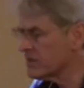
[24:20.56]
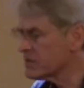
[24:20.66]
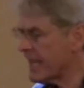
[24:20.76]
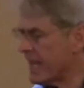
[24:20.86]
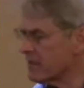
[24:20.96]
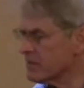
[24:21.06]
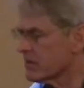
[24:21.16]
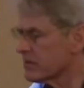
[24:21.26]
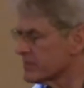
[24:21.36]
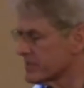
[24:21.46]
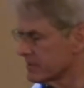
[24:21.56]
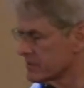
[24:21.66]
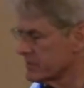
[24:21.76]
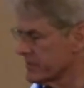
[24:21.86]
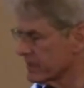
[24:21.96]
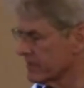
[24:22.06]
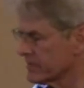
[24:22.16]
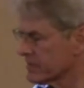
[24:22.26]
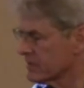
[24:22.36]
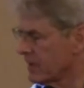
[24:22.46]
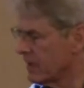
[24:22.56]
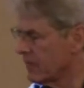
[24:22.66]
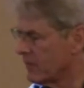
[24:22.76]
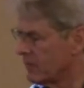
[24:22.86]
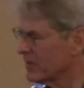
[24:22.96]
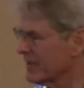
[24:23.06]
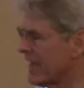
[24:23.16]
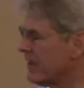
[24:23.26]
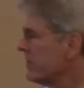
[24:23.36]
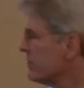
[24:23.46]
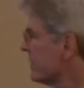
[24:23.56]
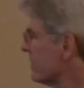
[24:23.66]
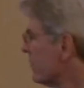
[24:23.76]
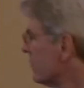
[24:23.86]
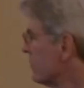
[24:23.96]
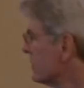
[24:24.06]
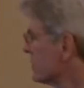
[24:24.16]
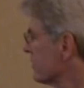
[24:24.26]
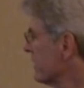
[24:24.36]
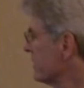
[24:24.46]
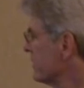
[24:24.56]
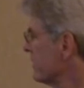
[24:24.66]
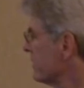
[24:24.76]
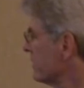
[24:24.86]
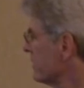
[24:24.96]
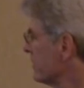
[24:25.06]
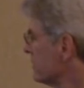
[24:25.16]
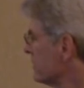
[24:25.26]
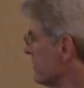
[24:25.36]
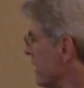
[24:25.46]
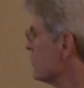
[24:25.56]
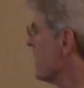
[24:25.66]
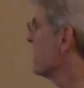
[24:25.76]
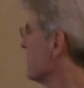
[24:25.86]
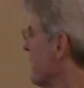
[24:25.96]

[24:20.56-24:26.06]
others can call themselves objectivists, uh, well, then how do you tell? What's the criterion? I tried to